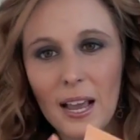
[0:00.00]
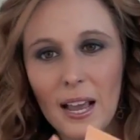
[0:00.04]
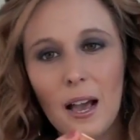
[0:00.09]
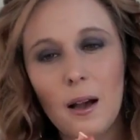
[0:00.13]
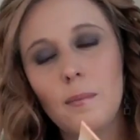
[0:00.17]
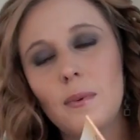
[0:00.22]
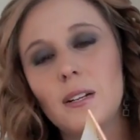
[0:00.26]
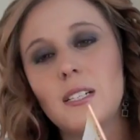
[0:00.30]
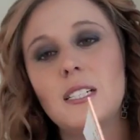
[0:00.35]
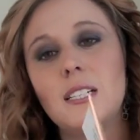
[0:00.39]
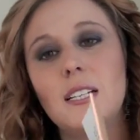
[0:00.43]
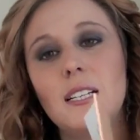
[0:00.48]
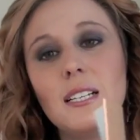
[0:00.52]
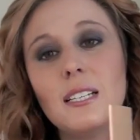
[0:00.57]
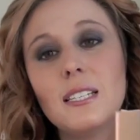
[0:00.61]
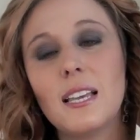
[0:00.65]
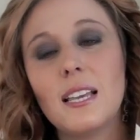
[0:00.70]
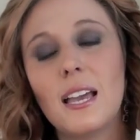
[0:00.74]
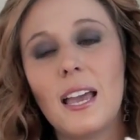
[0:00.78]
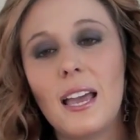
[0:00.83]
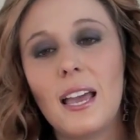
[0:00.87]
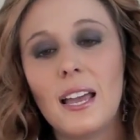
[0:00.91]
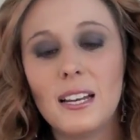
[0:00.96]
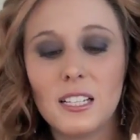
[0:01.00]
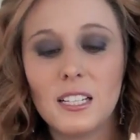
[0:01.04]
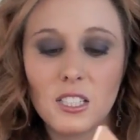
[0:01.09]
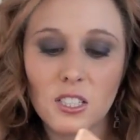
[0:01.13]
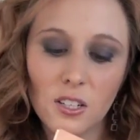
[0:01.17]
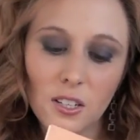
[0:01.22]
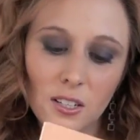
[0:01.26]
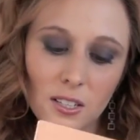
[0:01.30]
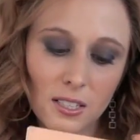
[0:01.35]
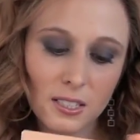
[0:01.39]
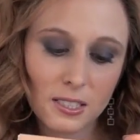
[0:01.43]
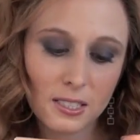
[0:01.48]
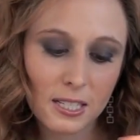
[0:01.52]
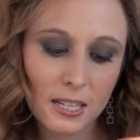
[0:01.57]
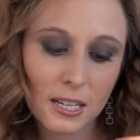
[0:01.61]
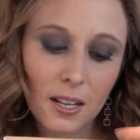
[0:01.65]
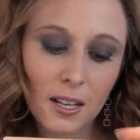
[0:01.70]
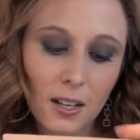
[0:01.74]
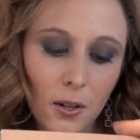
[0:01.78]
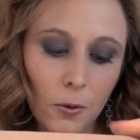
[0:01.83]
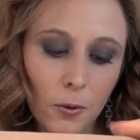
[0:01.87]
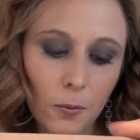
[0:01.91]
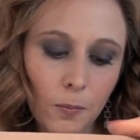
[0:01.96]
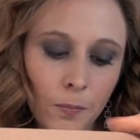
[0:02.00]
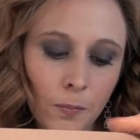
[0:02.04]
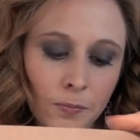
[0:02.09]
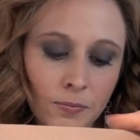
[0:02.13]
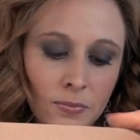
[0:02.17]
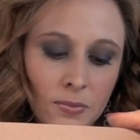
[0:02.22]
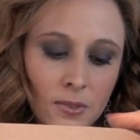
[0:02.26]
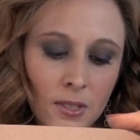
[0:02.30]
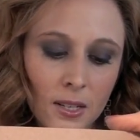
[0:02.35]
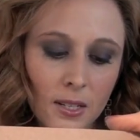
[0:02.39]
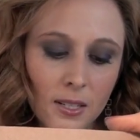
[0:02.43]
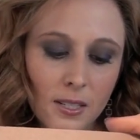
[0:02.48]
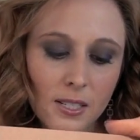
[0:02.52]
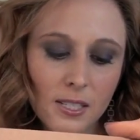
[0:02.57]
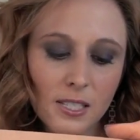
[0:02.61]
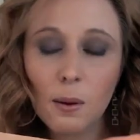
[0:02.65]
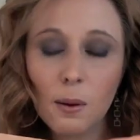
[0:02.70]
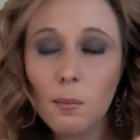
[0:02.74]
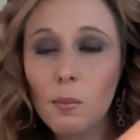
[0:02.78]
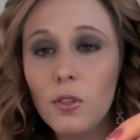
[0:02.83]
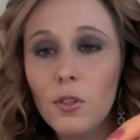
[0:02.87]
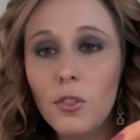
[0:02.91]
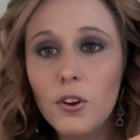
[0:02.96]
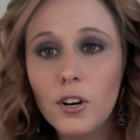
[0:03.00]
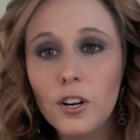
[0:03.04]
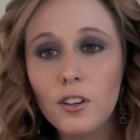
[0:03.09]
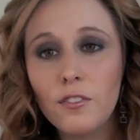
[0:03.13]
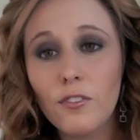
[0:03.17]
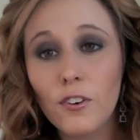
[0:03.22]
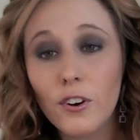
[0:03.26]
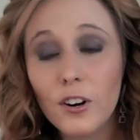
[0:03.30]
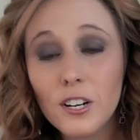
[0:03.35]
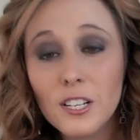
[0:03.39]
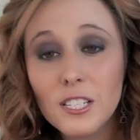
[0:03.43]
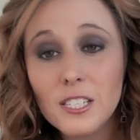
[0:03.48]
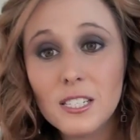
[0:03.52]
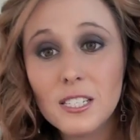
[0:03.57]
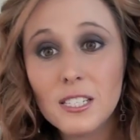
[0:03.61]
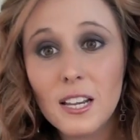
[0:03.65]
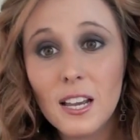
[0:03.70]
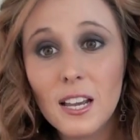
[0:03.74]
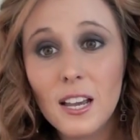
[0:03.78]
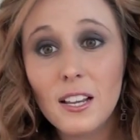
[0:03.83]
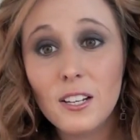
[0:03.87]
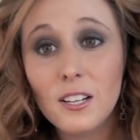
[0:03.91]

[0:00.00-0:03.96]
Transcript: how much it is, and it's good until December 31st,